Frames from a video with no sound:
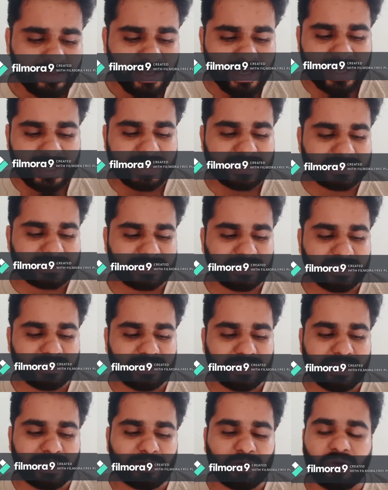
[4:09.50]
as
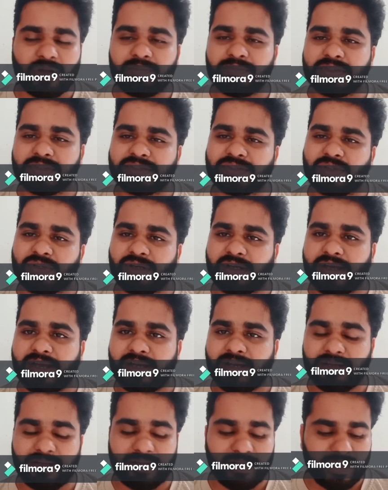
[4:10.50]
a Columbus or
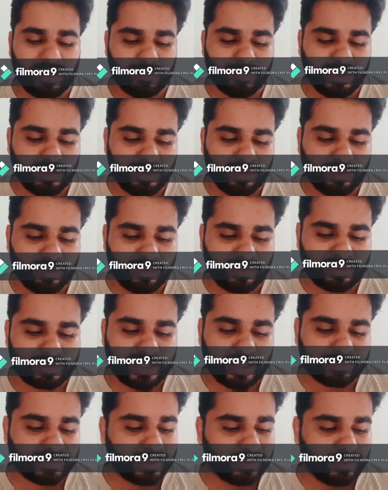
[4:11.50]
a Gama or
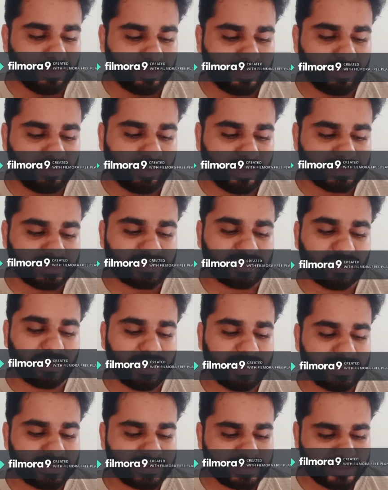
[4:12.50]
Captain Cook once
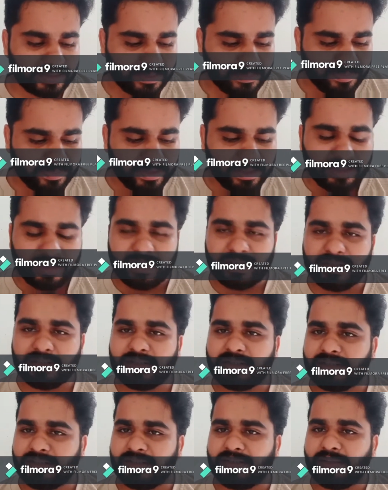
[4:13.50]
voyaged,
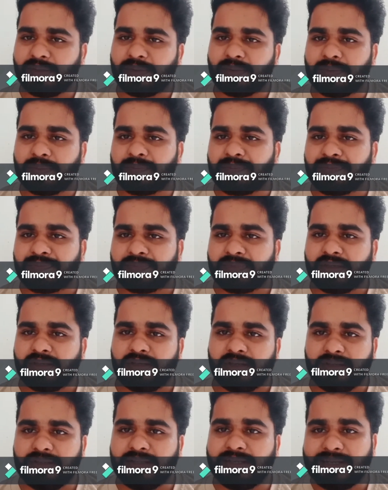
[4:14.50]

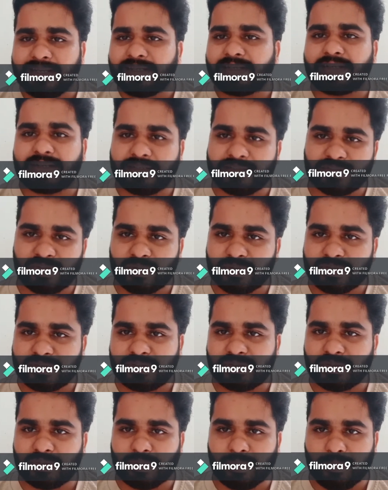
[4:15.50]
the cricketer is
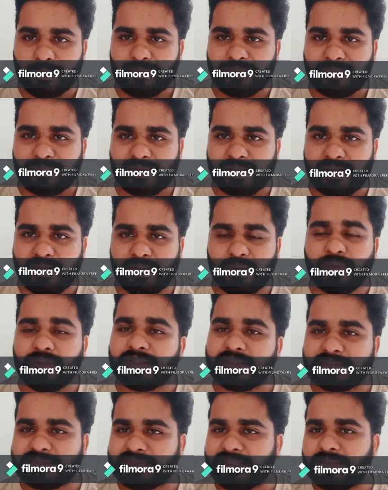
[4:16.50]
also doing
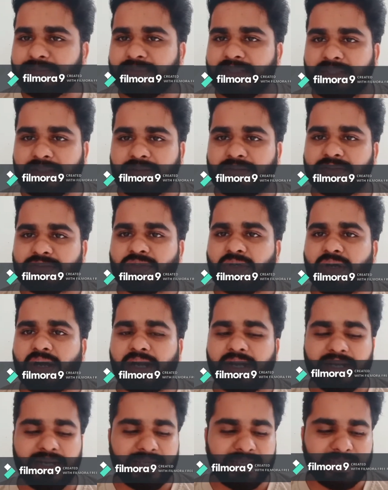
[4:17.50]
the same thing. So
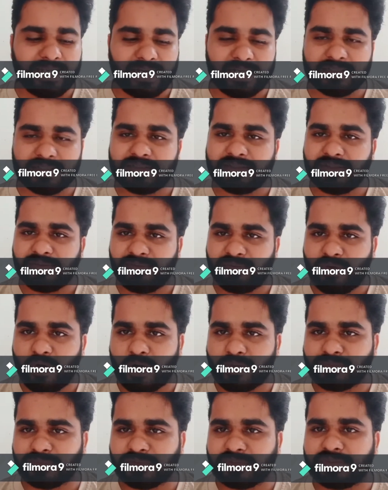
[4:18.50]
unlike other
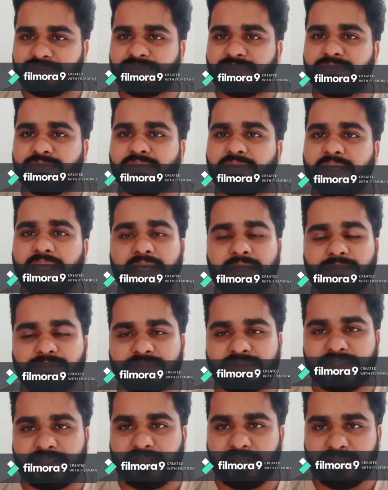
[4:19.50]
forms of
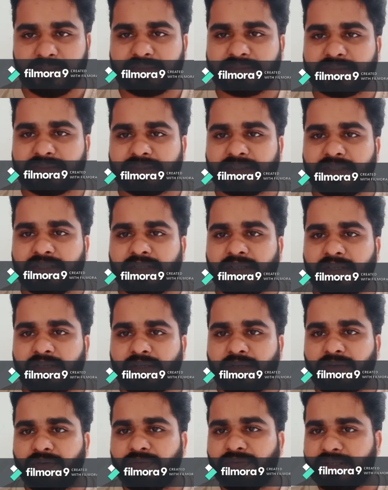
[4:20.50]
games and arts,
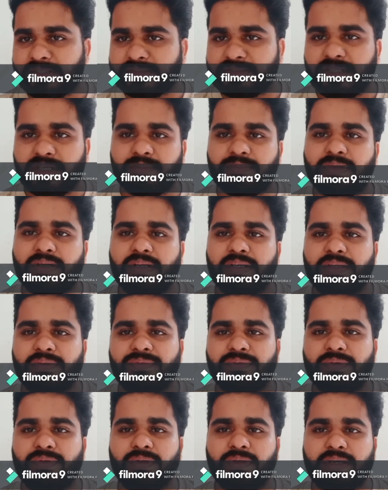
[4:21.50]
now for example,
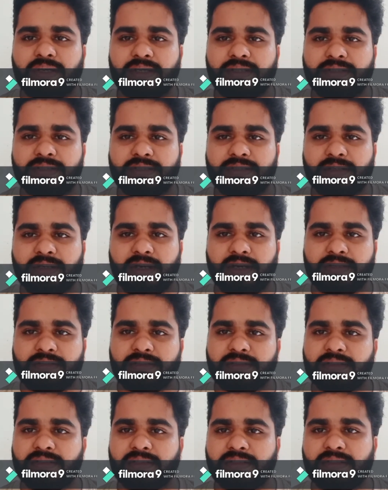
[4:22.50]
if you look at
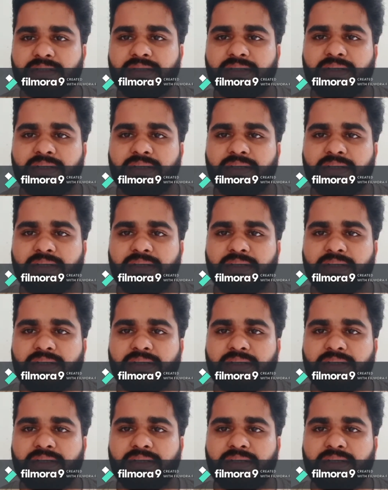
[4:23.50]
other